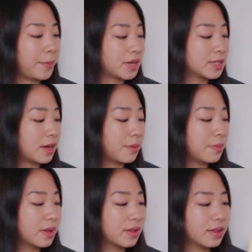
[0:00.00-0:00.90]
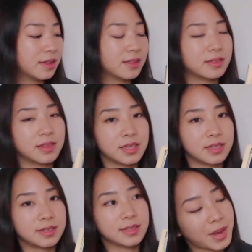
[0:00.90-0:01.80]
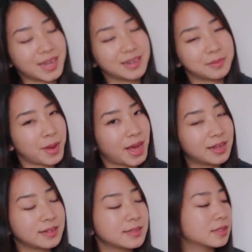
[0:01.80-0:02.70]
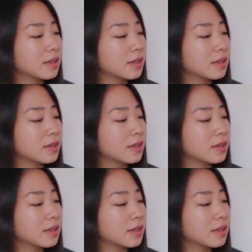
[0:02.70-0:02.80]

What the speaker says: picked up these pain pads.